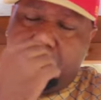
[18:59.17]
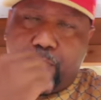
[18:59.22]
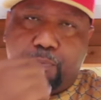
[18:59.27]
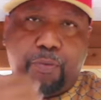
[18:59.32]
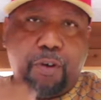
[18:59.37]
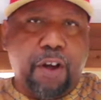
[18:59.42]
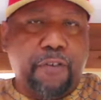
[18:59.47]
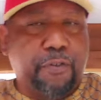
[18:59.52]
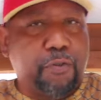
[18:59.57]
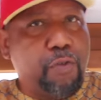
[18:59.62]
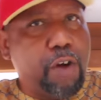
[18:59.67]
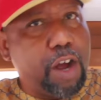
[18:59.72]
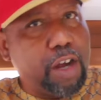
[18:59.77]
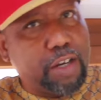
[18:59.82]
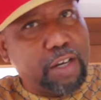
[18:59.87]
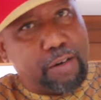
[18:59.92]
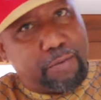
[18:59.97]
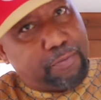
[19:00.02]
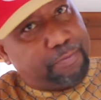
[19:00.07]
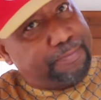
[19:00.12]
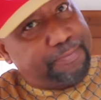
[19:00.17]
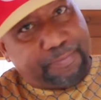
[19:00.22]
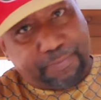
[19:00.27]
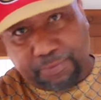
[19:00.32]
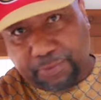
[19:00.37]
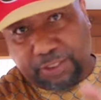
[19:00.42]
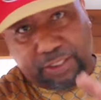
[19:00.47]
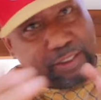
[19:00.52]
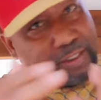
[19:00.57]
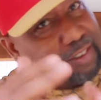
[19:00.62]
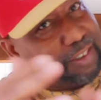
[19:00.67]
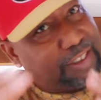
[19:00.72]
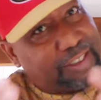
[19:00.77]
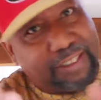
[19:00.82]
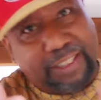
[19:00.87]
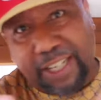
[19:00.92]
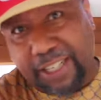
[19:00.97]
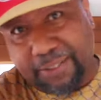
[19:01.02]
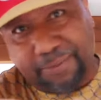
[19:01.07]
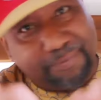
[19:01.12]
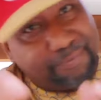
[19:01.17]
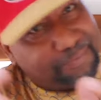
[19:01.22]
Boyfriend walk up, just that,